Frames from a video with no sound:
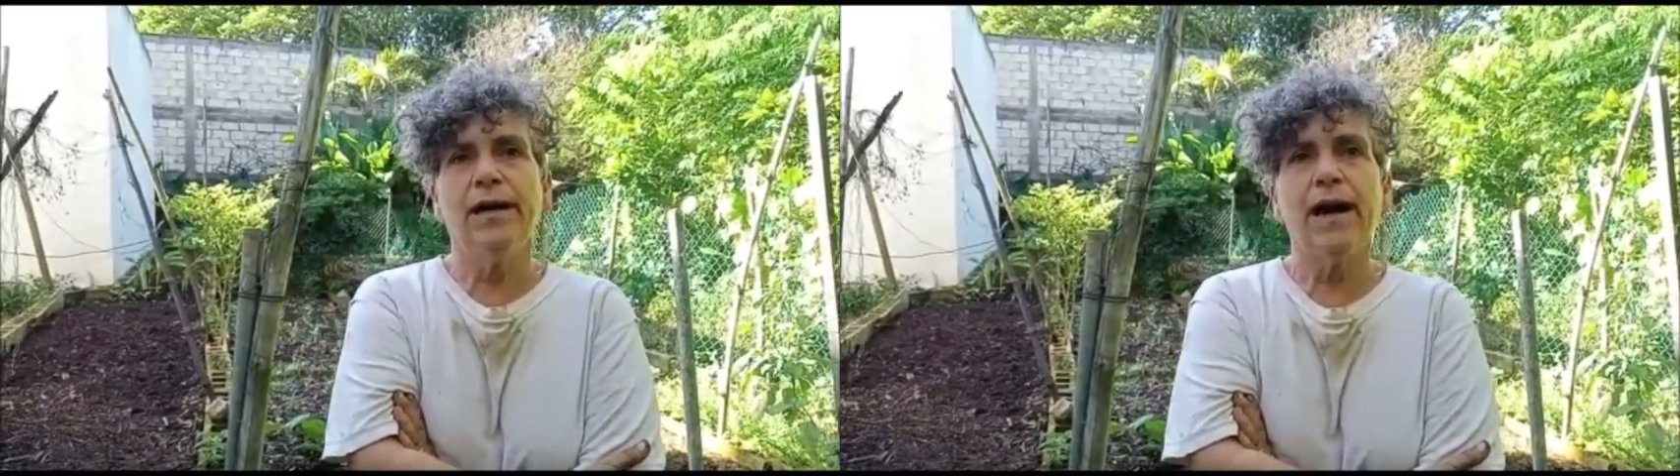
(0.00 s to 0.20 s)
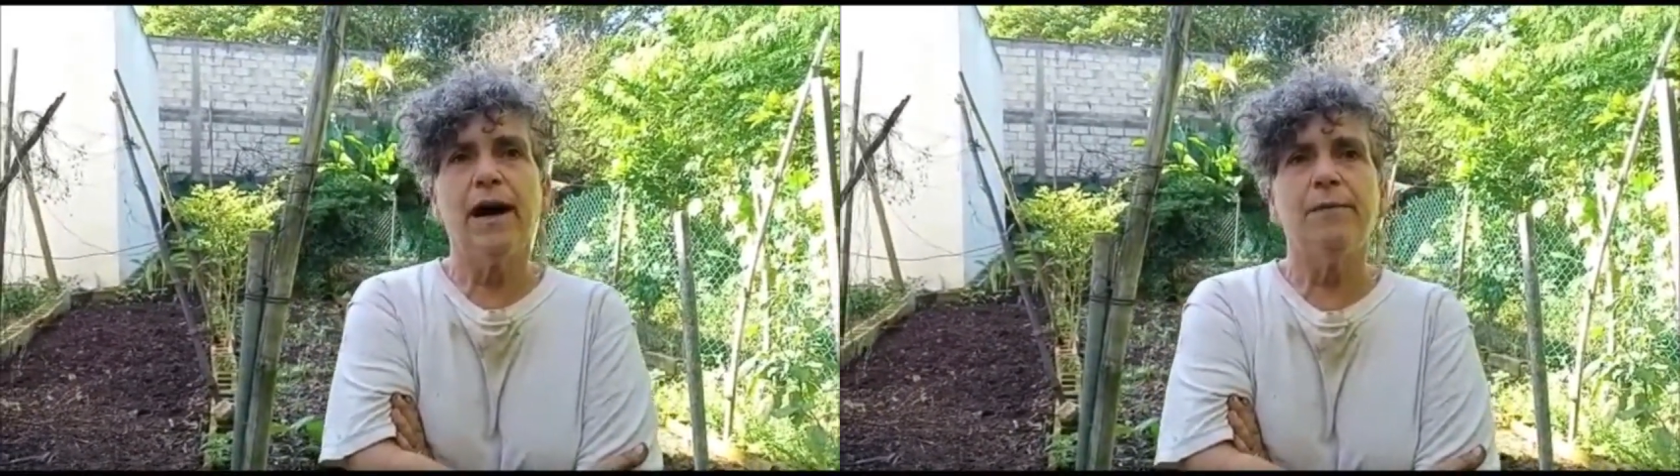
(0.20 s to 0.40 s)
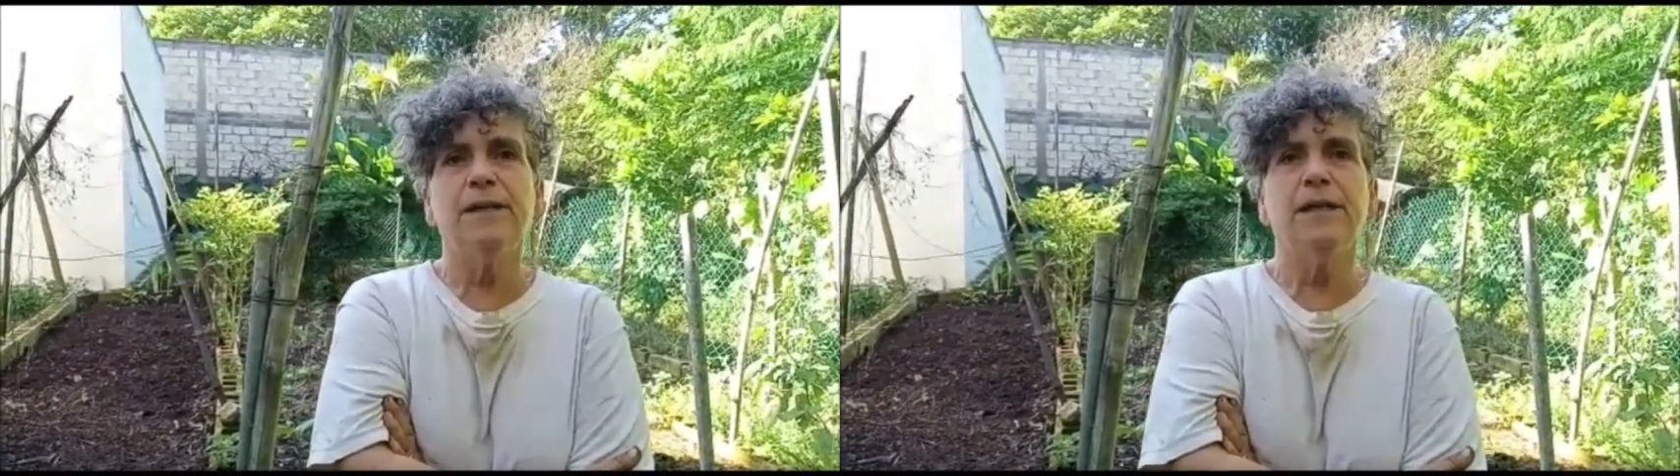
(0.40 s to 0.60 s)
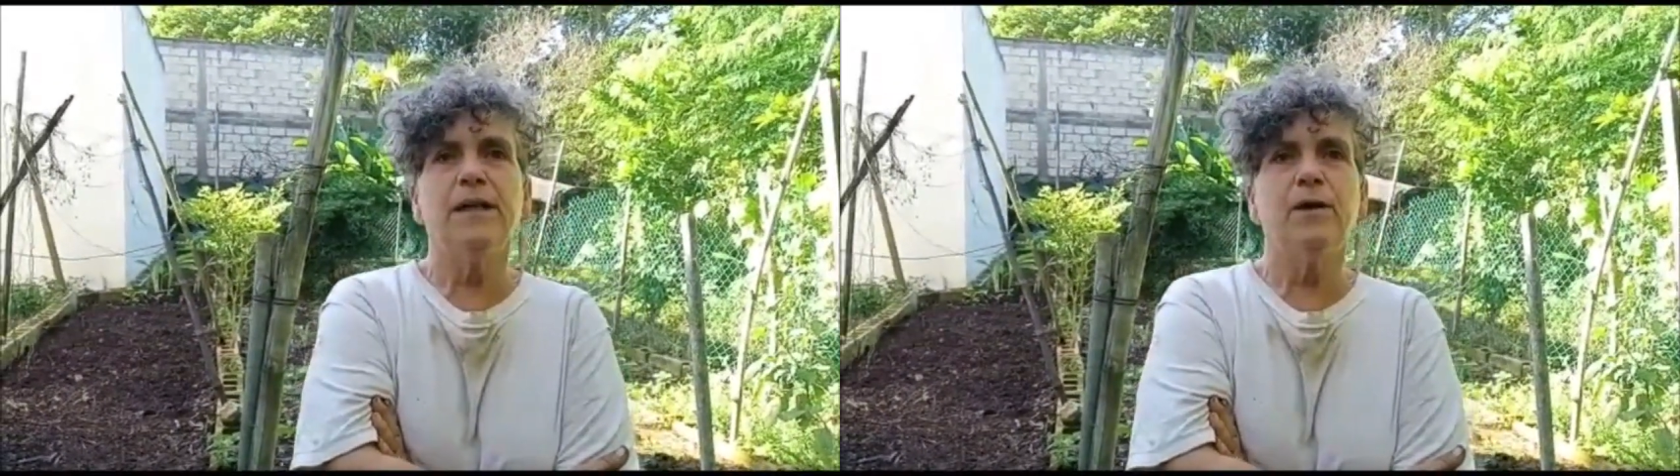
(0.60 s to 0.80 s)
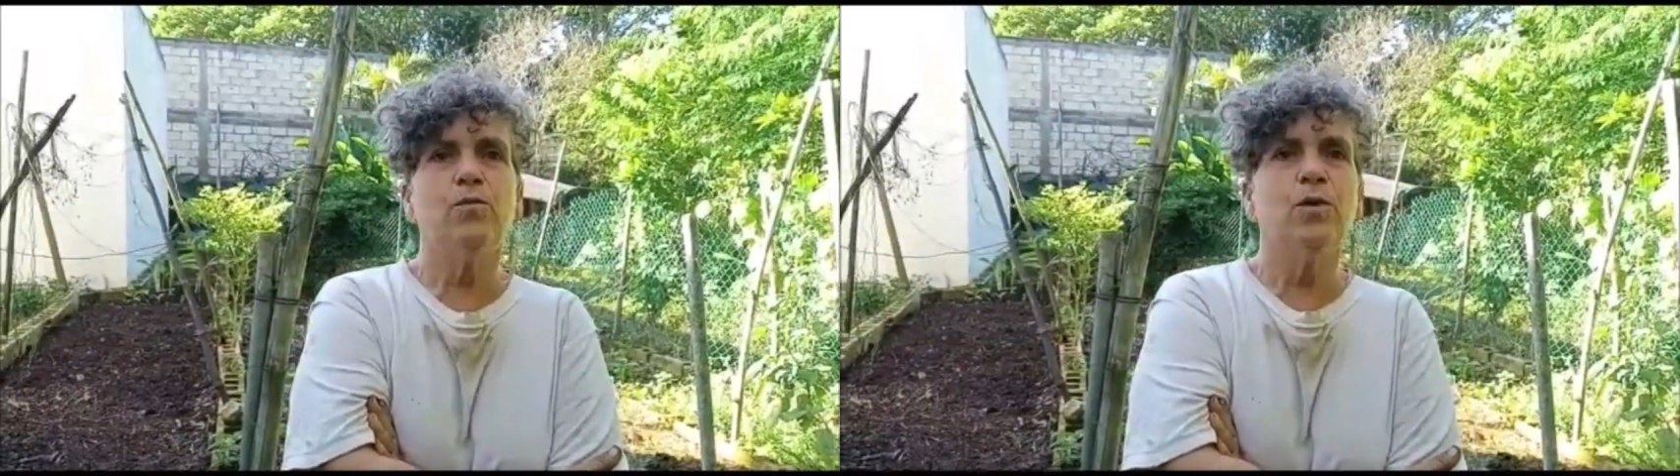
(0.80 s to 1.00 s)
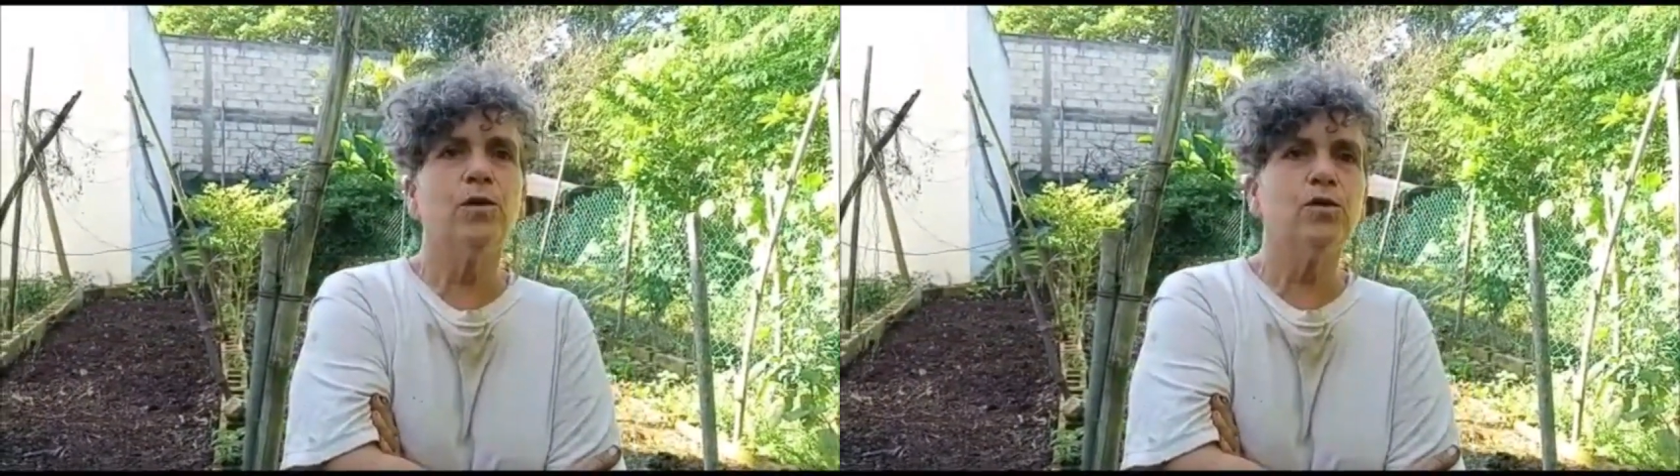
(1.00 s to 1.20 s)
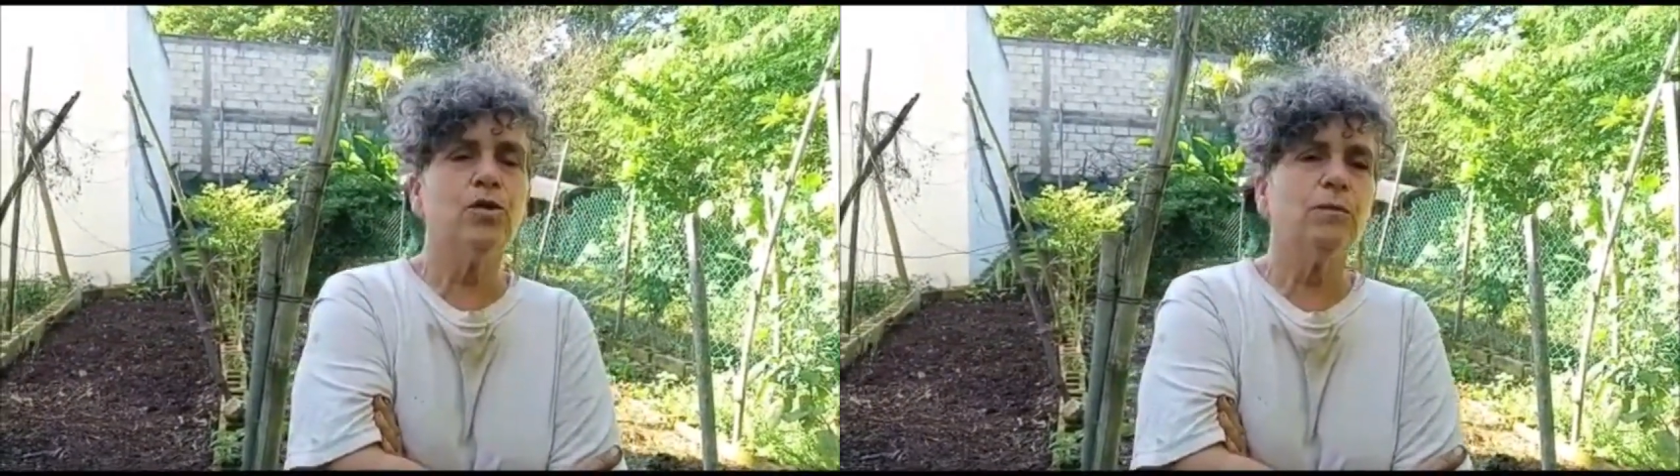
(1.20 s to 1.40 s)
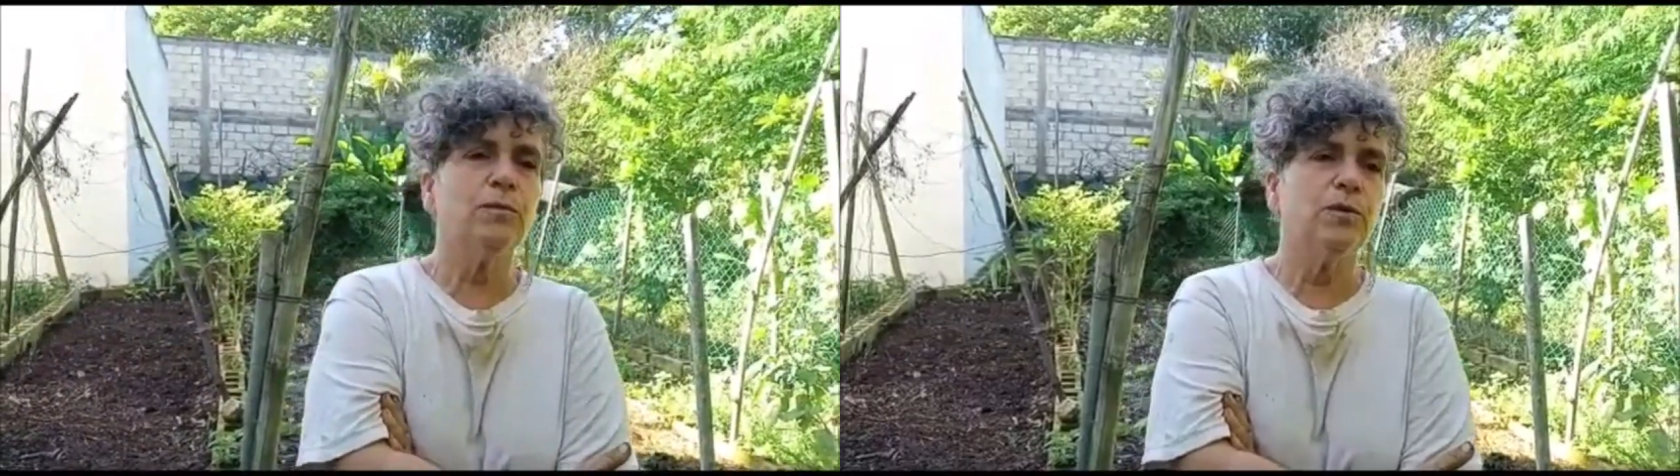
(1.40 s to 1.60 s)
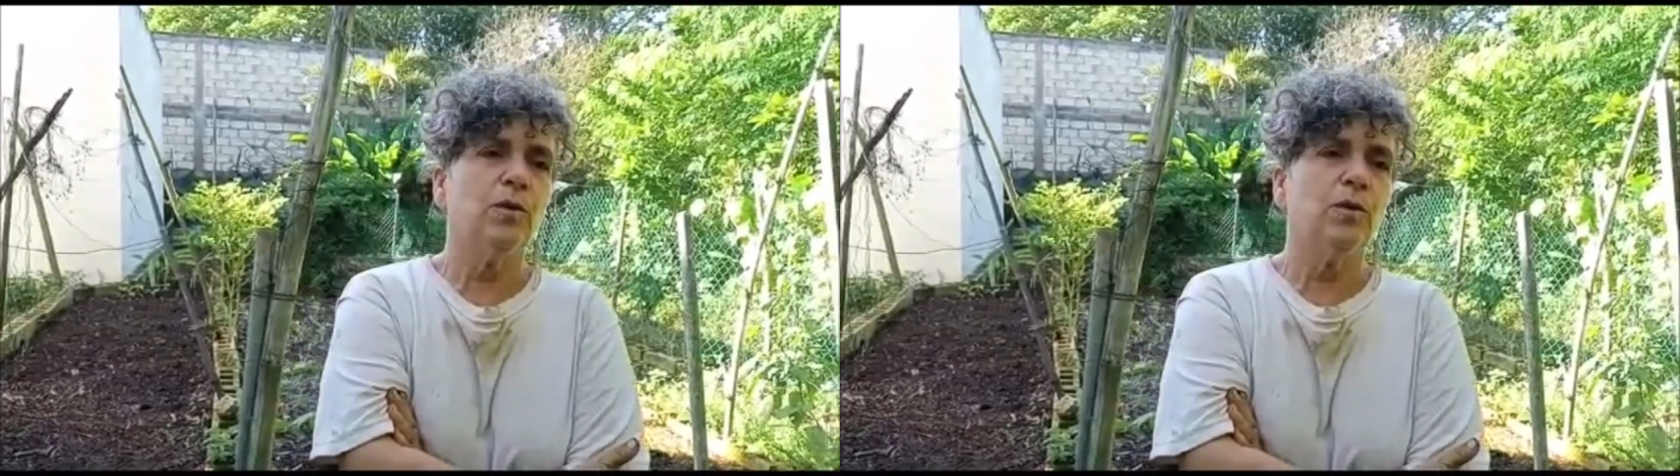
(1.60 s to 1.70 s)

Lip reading: having workshops